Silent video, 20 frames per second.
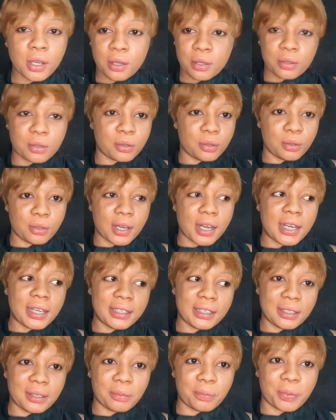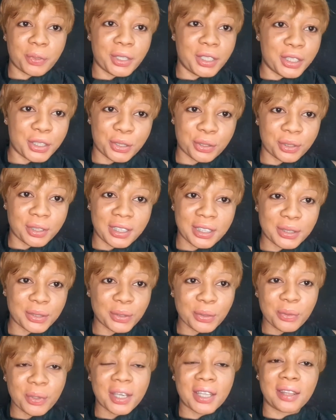So, and I'm pretty sure there's
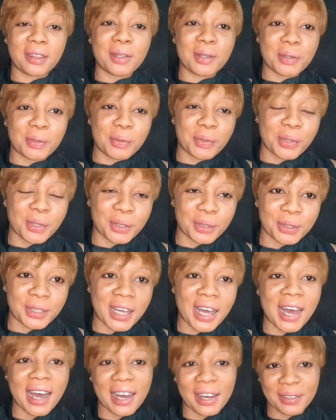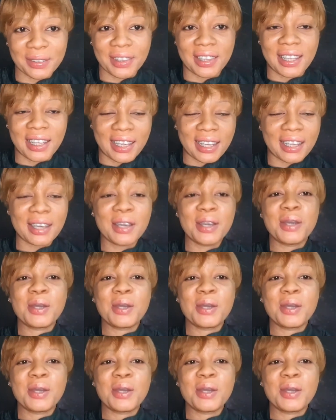nowhere in the world out there